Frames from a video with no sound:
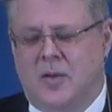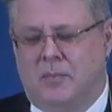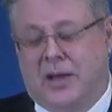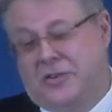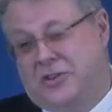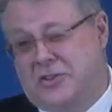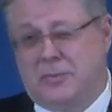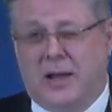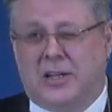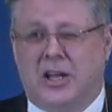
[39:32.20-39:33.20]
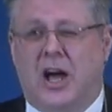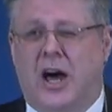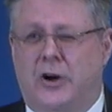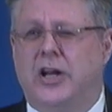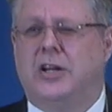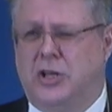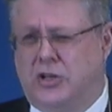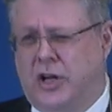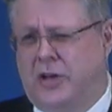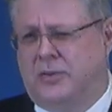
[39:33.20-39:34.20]
Because they seem like they contradict
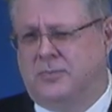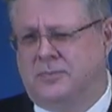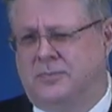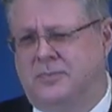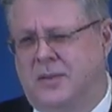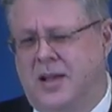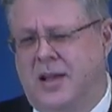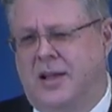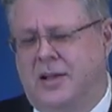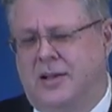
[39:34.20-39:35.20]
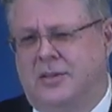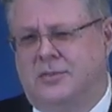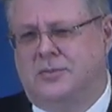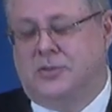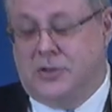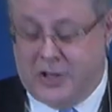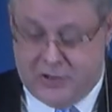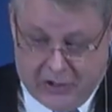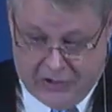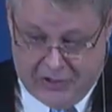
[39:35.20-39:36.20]
each other. So they
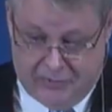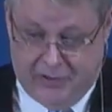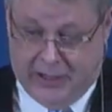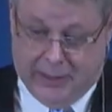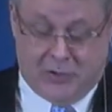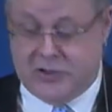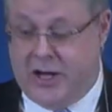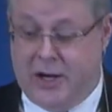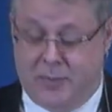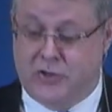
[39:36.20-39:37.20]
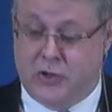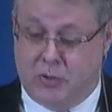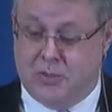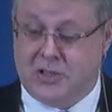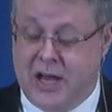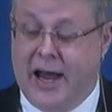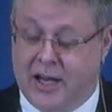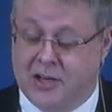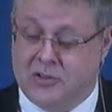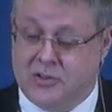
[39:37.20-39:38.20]
start to develop, there's got to be two
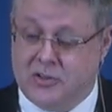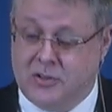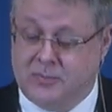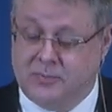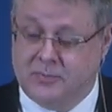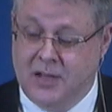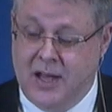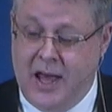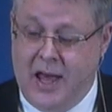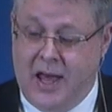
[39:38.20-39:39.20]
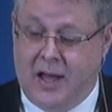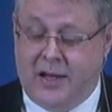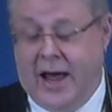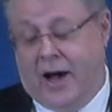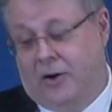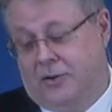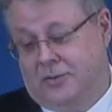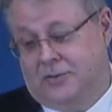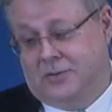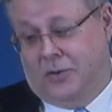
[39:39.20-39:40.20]
messiahs. Now,
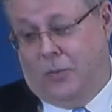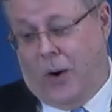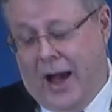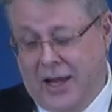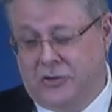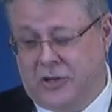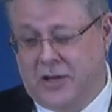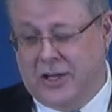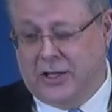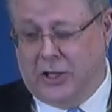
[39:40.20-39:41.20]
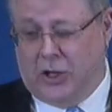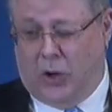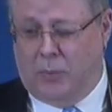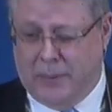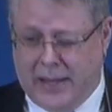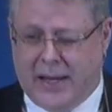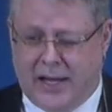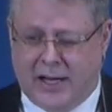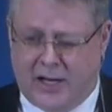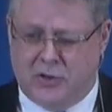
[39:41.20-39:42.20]
why is it that little old me
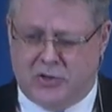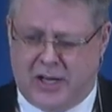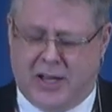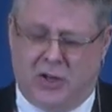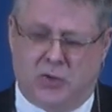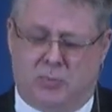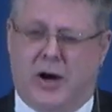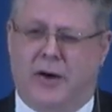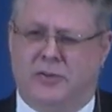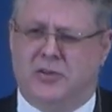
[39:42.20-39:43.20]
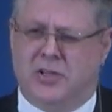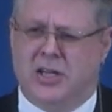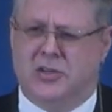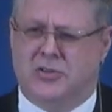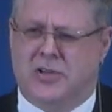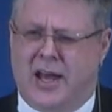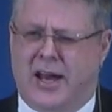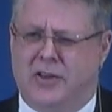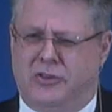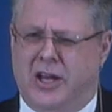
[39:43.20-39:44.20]
can understand those prophecies and
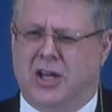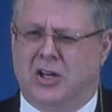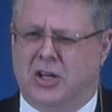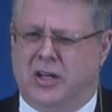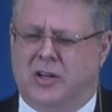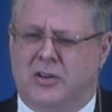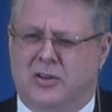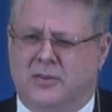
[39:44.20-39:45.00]
Isaiah couldn't?